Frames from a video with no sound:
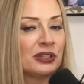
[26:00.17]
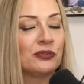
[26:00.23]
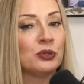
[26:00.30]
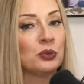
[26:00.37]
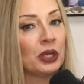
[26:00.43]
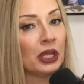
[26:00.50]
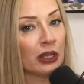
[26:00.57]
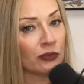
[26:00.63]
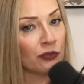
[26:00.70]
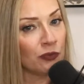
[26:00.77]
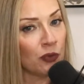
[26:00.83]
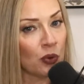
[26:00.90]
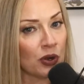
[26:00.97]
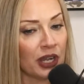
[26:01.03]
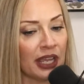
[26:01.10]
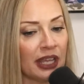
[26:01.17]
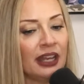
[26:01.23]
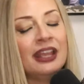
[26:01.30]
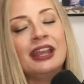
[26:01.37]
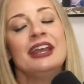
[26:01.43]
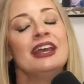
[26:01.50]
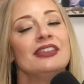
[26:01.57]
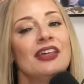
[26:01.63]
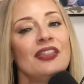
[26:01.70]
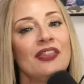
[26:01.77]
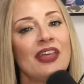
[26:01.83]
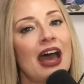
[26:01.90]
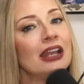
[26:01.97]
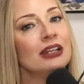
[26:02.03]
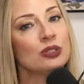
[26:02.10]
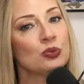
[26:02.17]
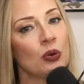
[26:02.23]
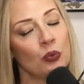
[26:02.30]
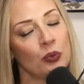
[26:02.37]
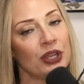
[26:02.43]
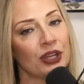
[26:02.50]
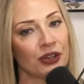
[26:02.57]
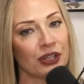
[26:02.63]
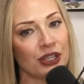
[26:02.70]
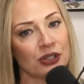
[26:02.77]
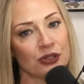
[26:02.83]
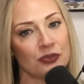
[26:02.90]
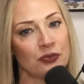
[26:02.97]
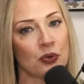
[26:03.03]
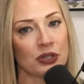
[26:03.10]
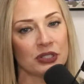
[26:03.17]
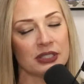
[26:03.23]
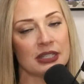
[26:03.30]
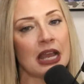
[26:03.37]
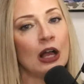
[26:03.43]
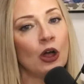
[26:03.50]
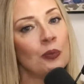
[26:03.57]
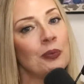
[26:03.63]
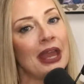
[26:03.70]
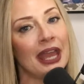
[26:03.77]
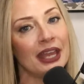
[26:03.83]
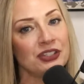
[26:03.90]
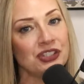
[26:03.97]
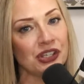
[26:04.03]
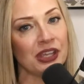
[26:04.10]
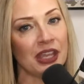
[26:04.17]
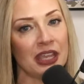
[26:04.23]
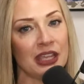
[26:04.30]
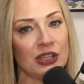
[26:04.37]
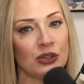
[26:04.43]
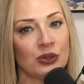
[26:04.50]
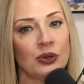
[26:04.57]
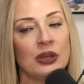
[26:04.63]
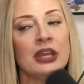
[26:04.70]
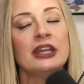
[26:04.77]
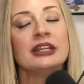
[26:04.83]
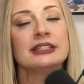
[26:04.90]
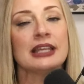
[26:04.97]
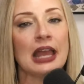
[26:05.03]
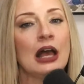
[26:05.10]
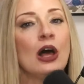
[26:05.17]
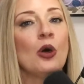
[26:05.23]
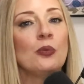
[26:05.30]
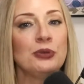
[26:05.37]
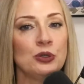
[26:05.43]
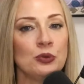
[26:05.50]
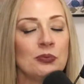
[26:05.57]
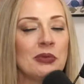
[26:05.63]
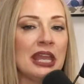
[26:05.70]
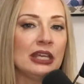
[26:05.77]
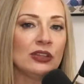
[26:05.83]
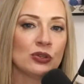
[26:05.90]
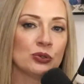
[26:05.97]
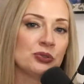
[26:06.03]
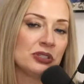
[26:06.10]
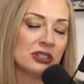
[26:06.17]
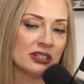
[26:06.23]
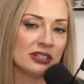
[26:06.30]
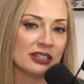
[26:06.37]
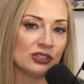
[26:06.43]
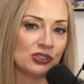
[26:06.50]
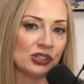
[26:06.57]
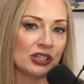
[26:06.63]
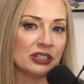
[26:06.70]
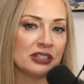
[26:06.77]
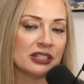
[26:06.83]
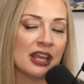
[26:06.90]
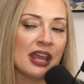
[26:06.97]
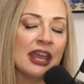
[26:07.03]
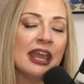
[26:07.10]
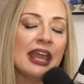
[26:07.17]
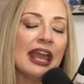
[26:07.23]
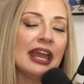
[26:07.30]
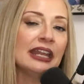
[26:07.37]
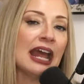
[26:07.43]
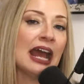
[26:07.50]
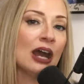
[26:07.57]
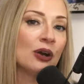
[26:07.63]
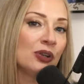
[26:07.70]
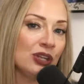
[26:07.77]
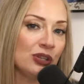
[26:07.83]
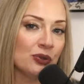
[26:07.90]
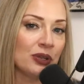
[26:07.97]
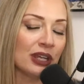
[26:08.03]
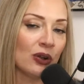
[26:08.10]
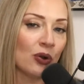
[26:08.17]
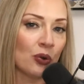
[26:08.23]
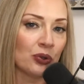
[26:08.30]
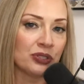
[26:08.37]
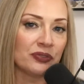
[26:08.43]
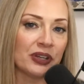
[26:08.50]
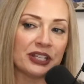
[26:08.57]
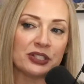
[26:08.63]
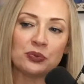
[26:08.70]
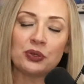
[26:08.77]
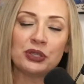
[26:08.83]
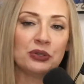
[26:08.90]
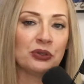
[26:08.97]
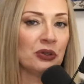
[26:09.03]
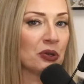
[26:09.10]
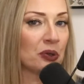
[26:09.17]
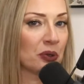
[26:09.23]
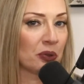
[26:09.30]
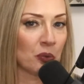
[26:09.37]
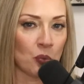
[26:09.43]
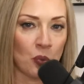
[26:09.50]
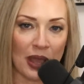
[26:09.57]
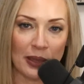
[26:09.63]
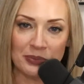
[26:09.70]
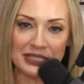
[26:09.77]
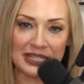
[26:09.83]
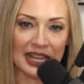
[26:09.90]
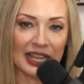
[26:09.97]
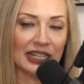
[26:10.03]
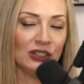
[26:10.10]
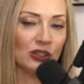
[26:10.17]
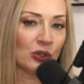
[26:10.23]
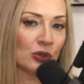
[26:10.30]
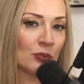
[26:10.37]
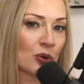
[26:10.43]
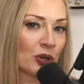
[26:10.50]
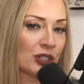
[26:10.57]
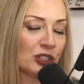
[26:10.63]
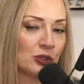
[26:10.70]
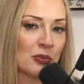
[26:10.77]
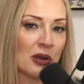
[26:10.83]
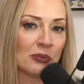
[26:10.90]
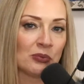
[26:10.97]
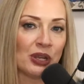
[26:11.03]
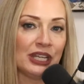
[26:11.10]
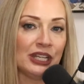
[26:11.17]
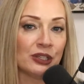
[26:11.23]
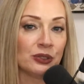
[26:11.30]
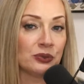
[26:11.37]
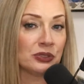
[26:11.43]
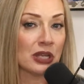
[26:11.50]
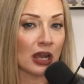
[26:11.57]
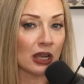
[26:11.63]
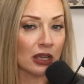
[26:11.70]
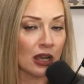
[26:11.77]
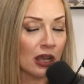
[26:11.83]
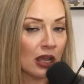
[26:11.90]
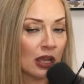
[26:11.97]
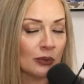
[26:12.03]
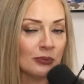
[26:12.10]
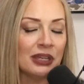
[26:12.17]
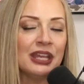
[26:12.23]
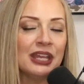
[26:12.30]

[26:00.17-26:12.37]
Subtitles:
if you can afford it, then that is what we are here for, is to help educate you, to help you make those decisions. And how do you get a hold of us? Well, you can go to the website, go to mortgagemomradio.com.